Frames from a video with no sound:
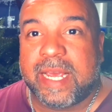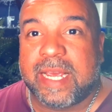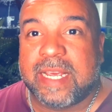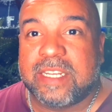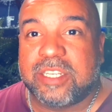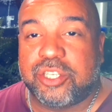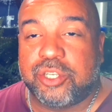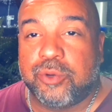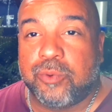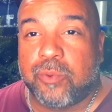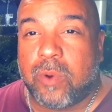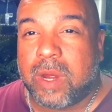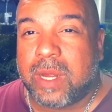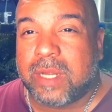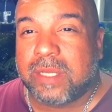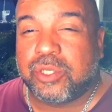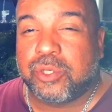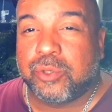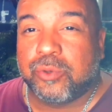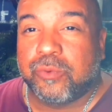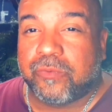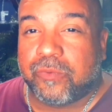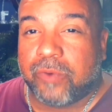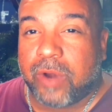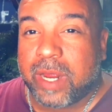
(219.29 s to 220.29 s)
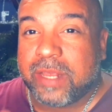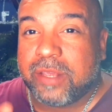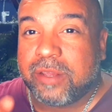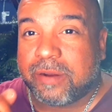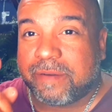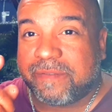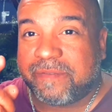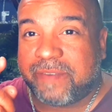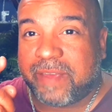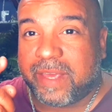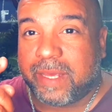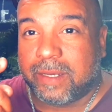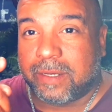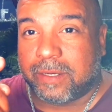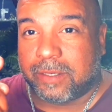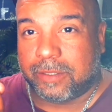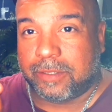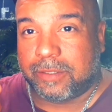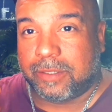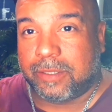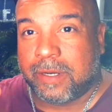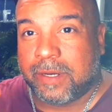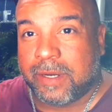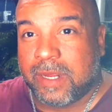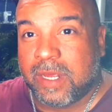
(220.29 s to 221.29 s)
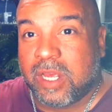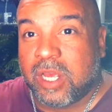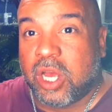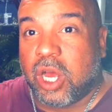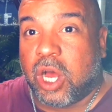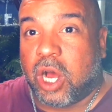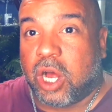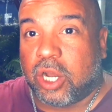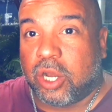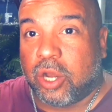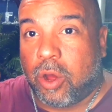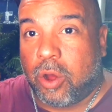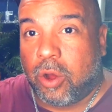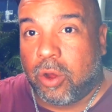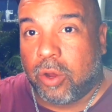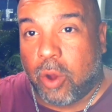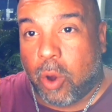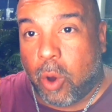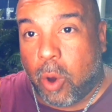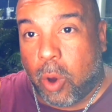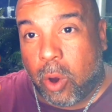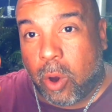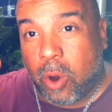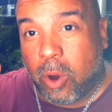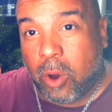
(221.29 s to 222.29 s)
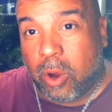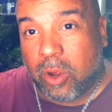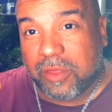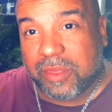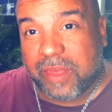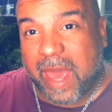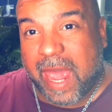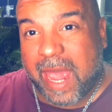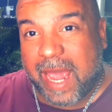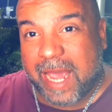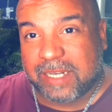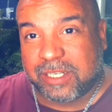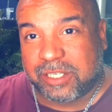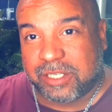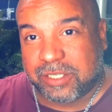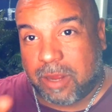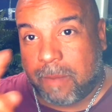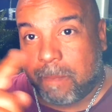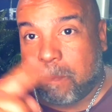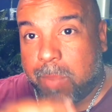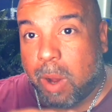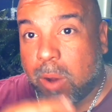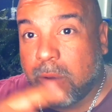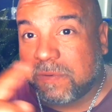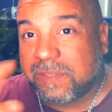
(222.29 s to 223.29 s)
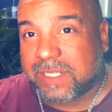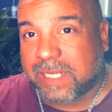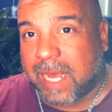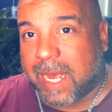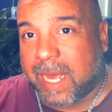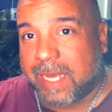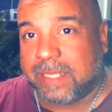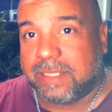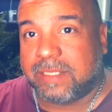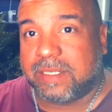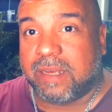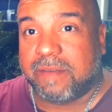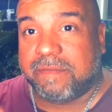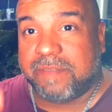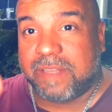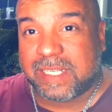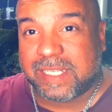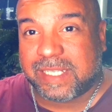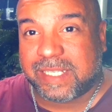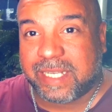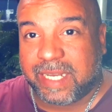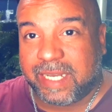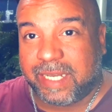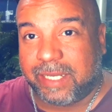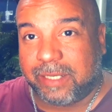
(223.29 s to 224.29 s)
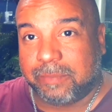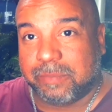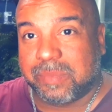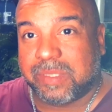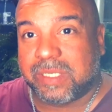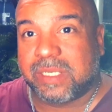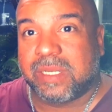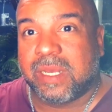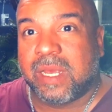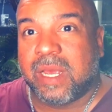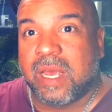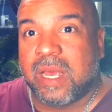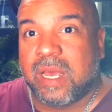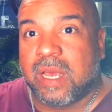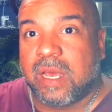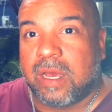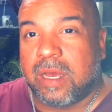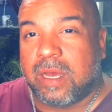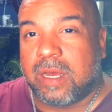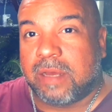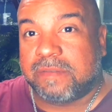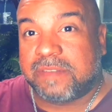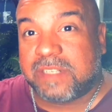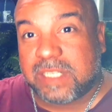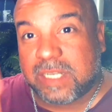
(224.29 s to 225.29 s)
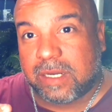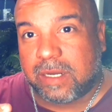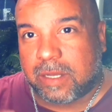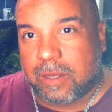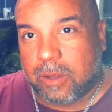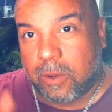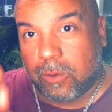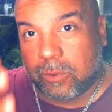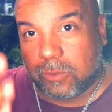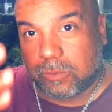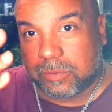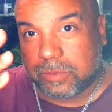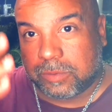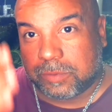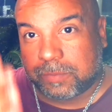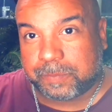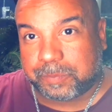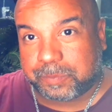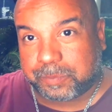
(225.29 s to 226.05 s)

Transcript: is you want to run your finger along all the edges on both sides of the seams of silicone